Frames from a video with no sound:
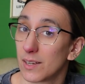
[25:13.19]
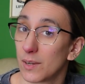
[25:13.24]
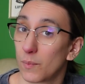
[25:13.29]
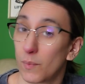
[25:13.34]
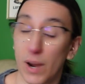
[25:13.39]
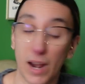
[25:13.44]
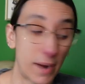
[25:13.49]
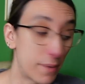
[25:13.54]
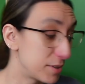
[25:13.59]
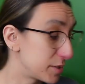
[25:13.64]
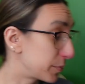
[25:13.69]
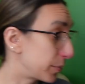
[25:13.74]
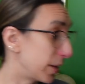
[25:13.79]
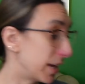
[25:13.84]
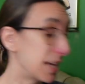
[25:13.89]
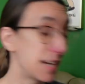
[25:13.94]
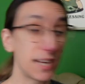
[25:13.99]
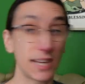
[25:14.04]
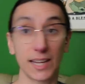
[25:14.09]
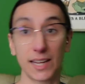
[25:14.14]
where I was
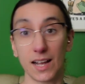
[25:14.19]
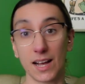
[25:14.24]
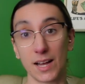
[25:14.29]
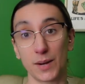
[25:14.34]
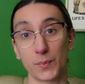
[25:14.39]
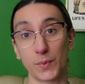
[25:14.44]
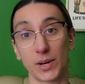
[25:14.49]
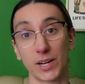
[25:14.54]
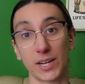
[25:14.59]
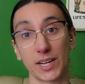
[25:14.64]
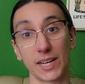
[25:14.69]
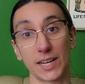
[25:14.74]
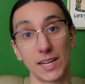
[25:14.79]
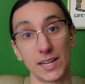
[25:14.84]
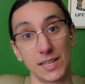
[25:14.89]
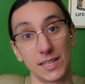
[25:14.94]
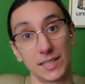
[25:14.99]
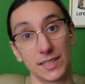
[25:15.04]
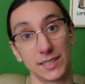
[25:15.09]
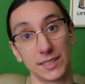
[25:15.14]
planning on working
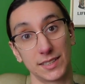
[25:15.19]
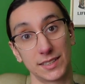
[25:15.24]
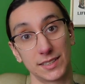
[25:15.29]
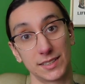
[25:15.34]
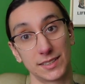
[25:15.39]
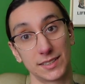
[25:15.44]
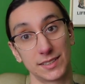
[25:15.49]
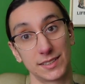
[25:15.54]
on